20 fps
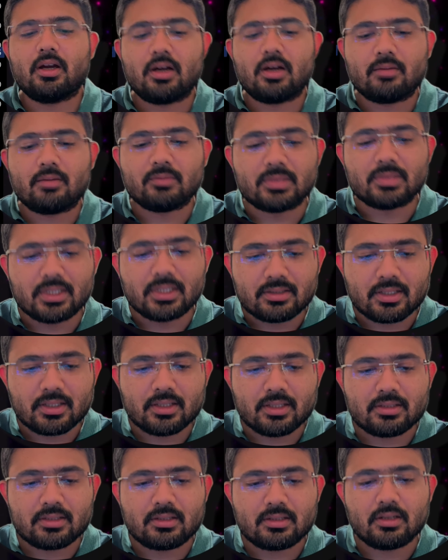this
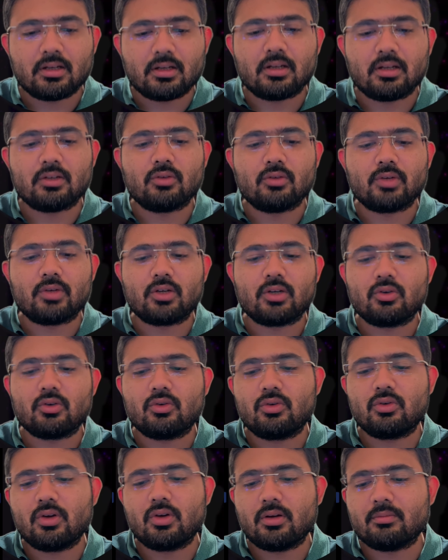is a lower
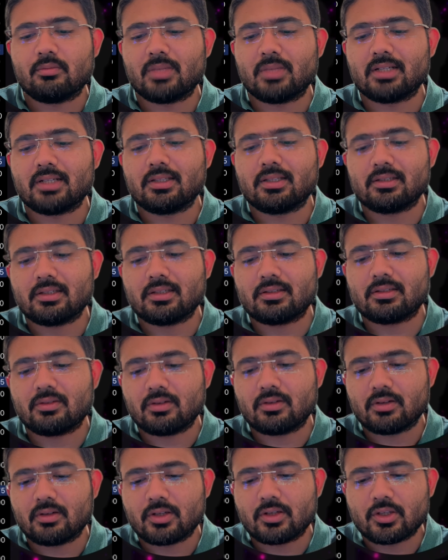low, but this is
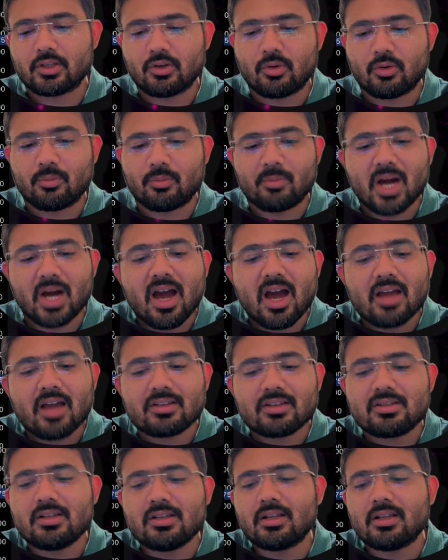
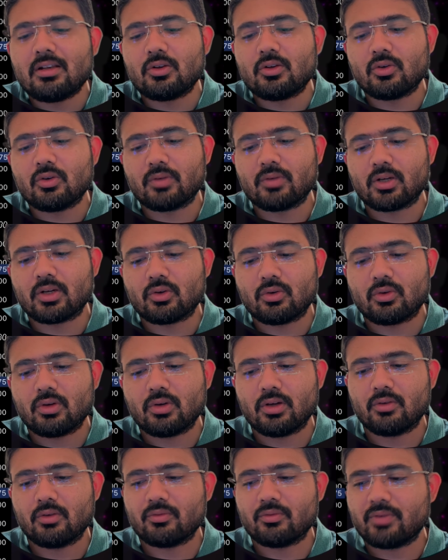marginal lower low,
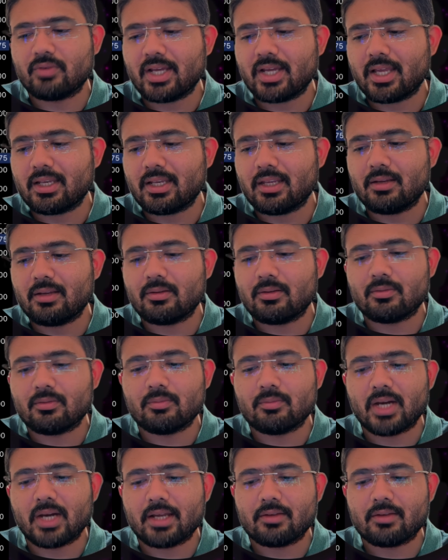by